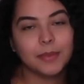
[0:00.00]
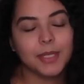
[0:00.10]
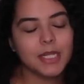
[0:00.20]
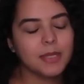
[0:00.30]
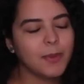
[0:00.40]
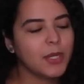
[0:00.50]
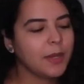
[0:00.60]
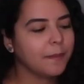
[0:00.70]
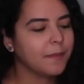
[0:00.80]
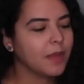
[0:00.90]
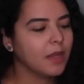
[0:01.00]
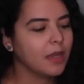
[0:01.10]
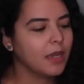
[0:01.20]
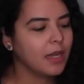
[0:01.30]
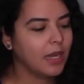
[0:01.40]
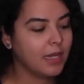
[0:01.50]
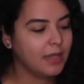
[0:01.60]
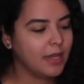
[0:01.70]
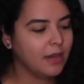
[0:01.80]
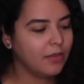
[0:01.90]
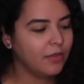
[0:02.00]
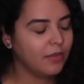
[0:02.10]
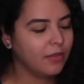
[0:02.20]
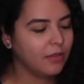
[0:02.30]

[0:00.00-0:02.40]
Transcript: were disappointing at the end.